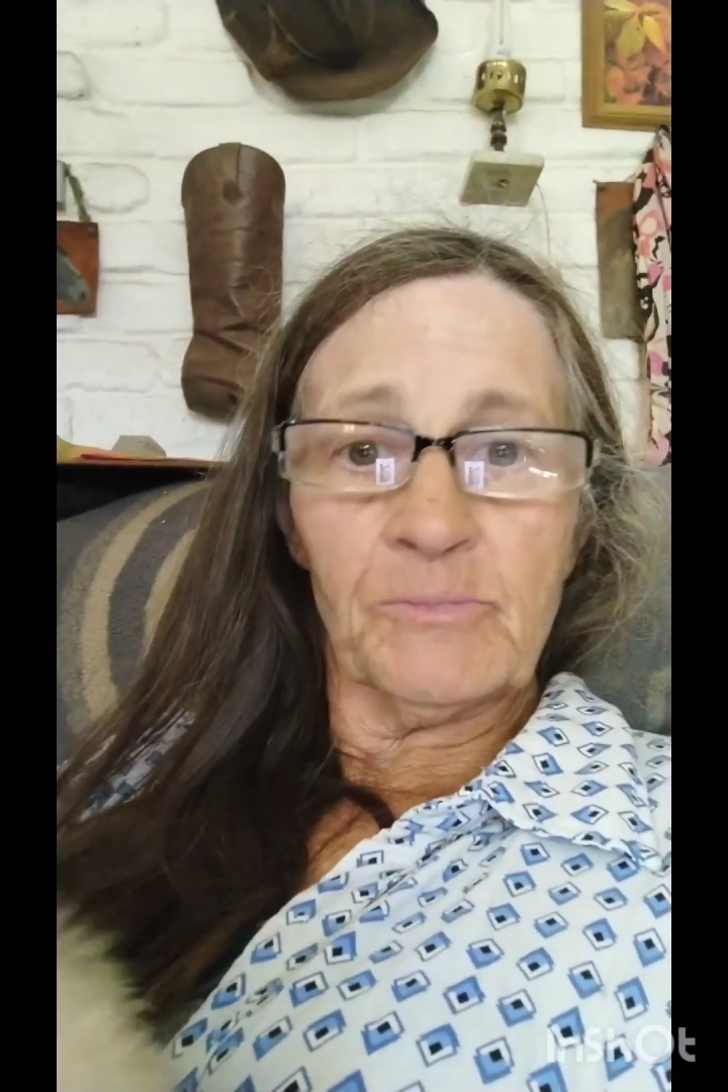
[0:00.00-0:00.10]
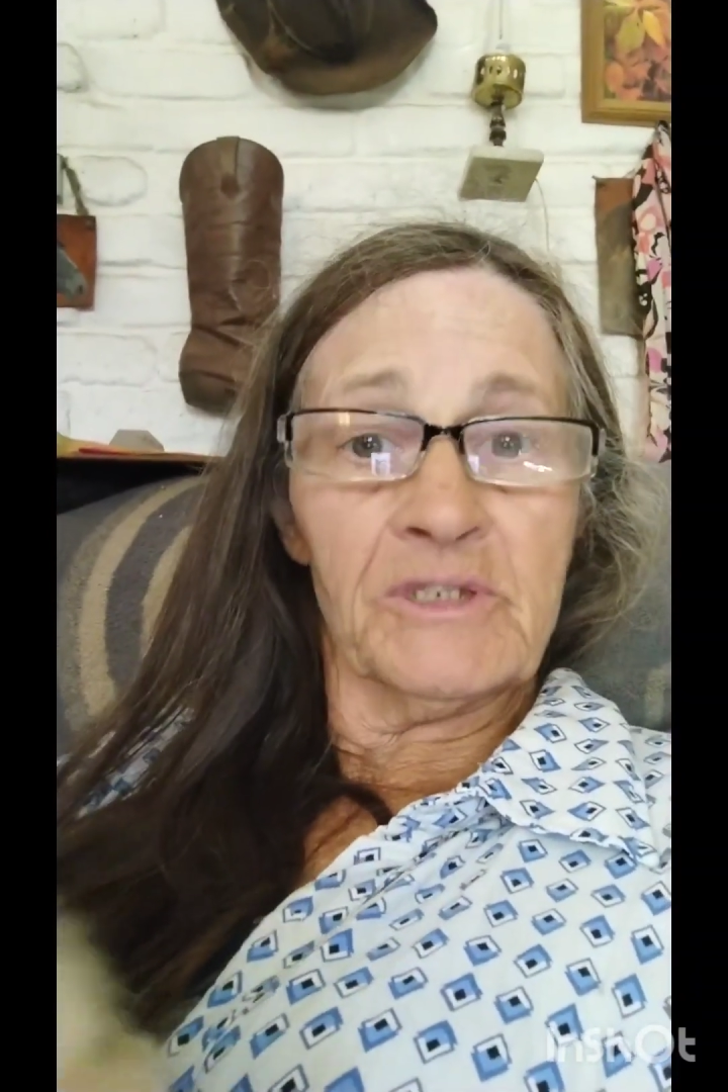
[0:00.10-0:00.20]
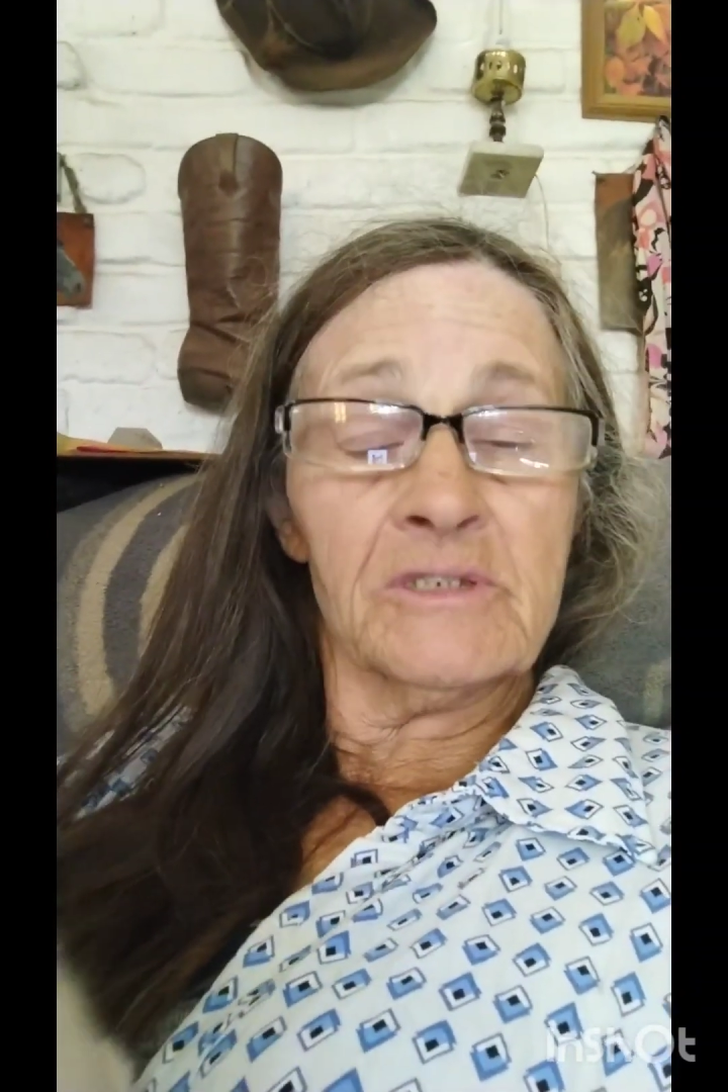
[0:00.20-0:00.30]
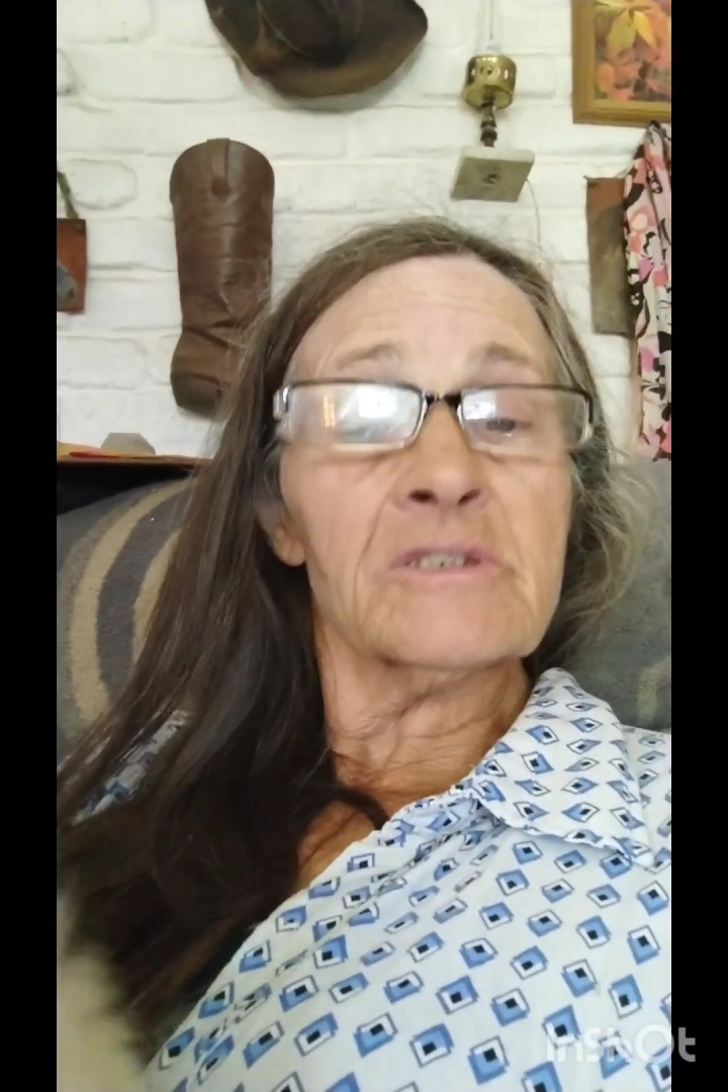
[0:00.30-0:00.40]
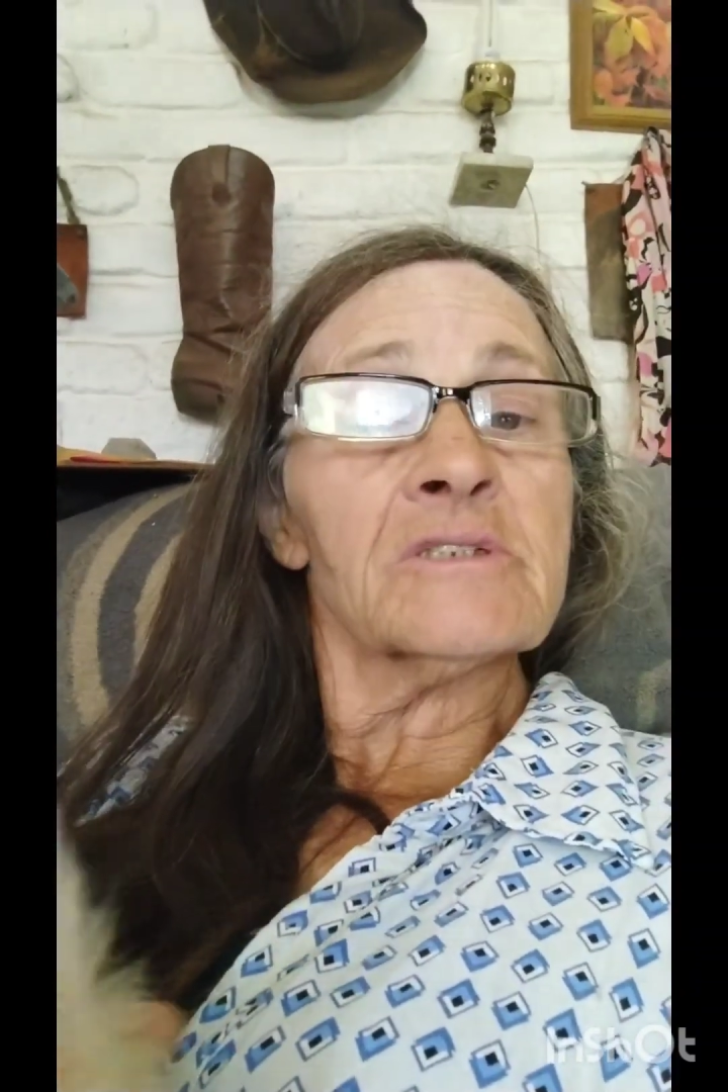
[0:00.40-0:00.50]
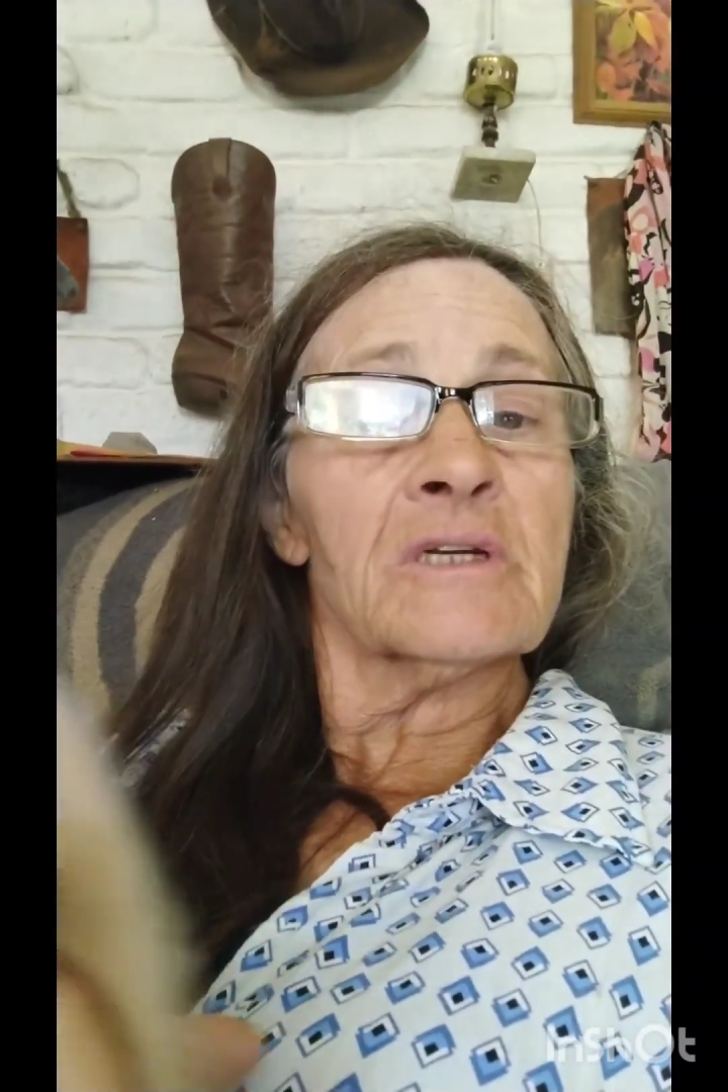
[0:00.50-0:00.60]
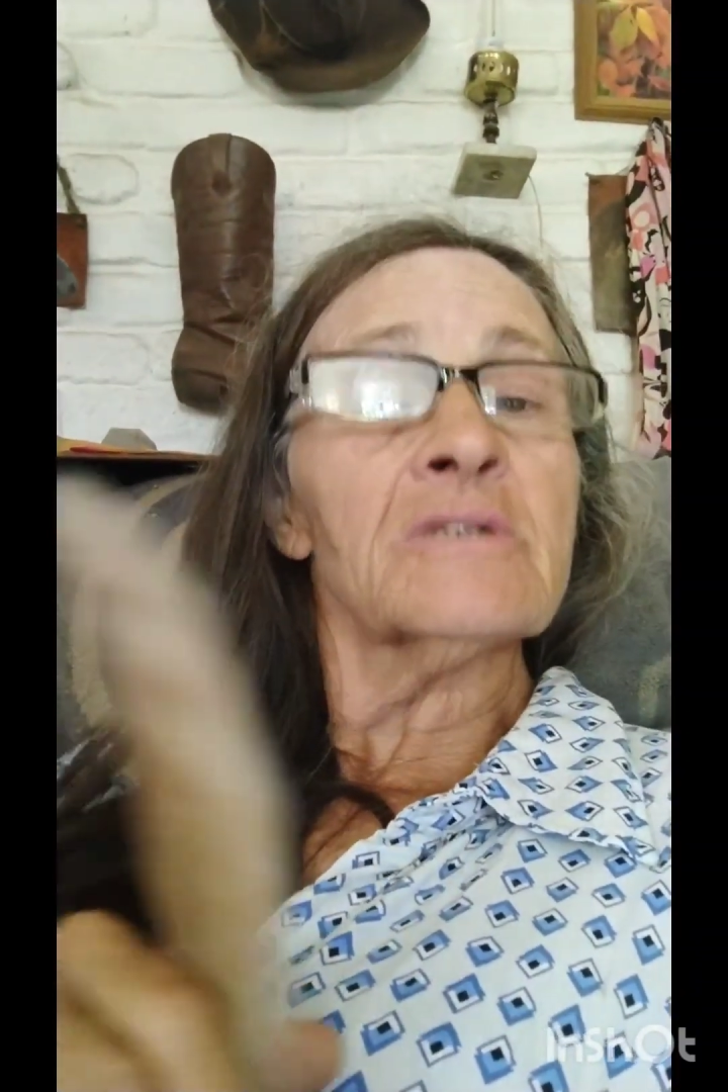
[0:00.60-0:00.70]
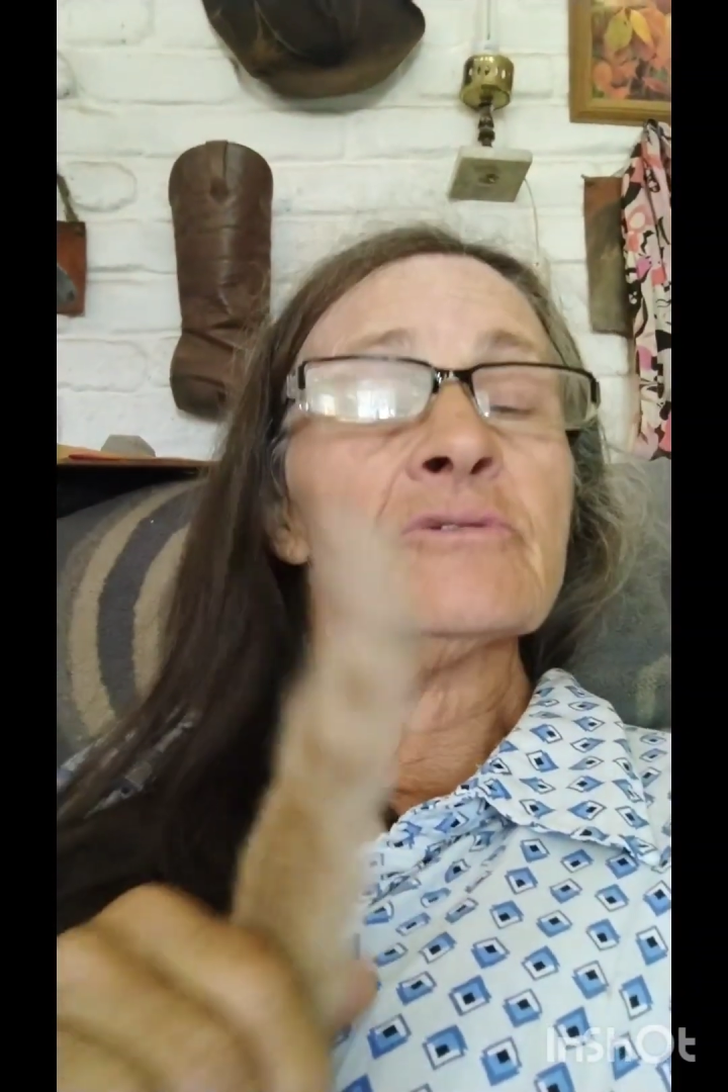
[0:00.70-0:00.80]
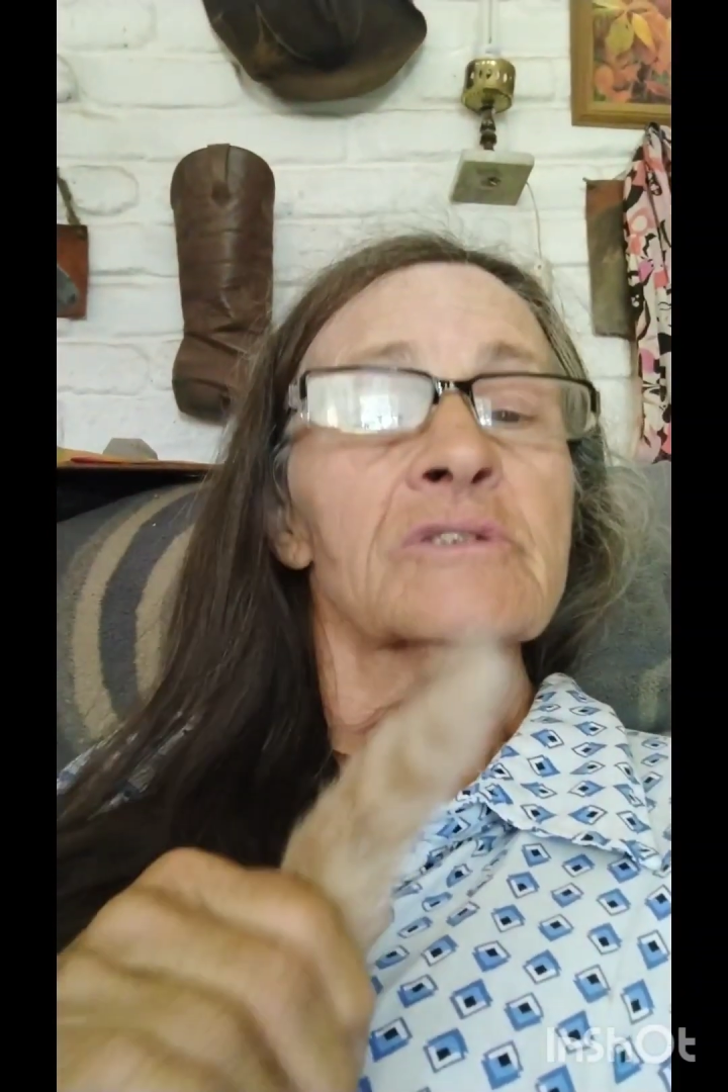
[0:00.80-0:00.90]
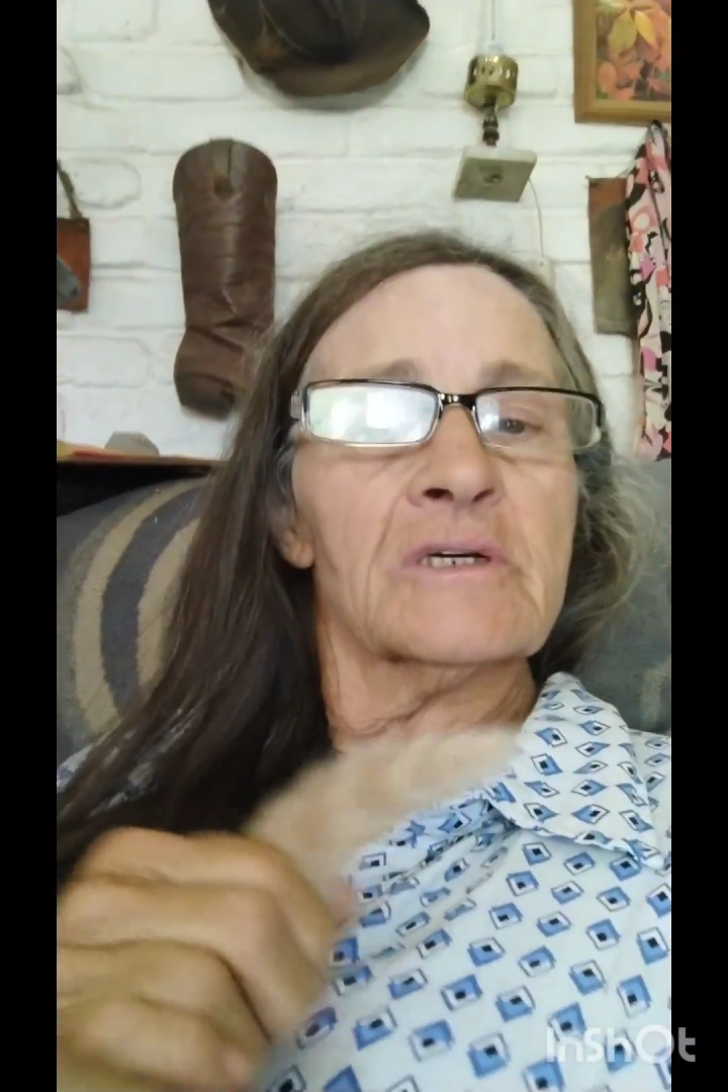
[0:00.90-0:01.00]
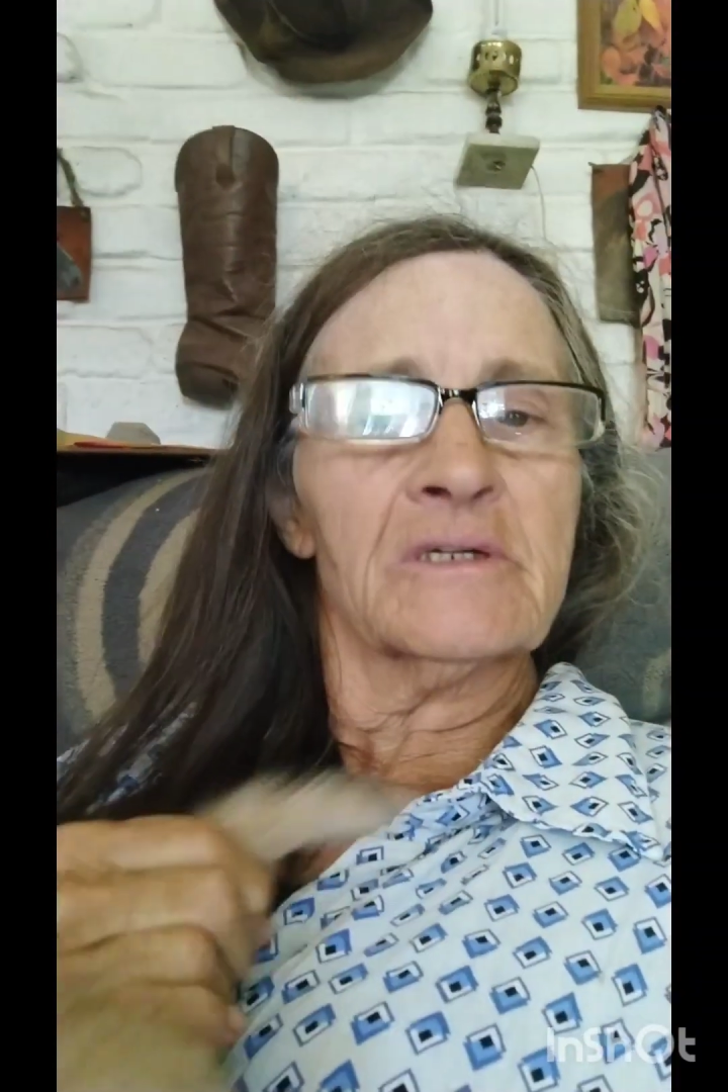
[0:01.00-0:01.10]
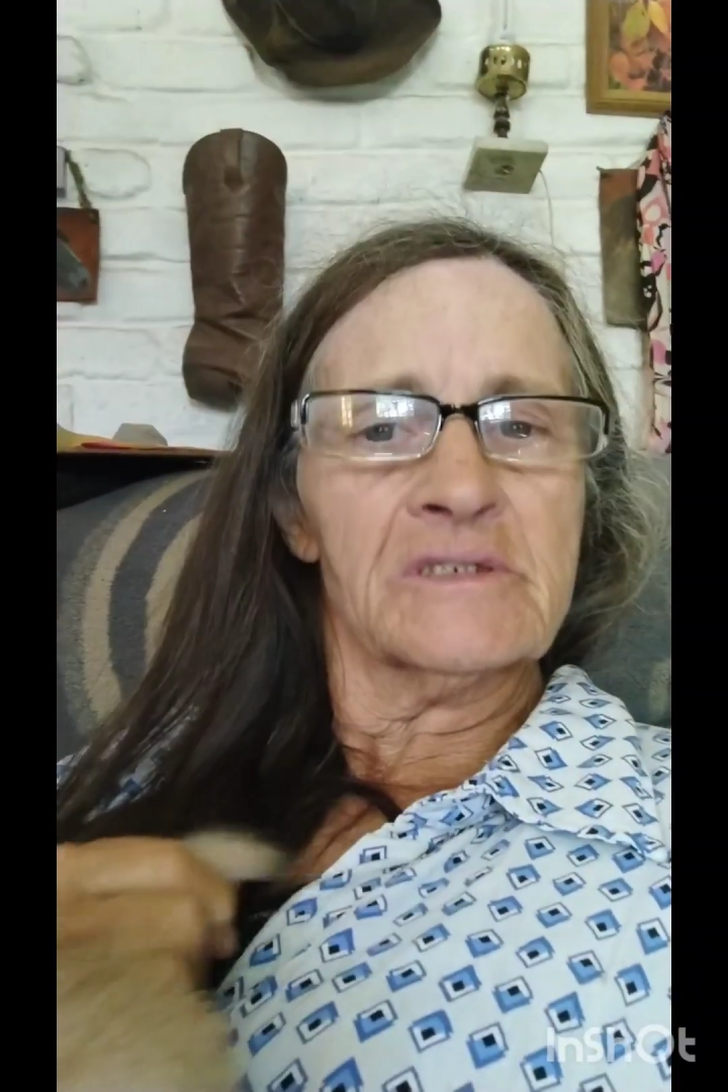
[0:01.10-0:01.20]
But it's just interesting.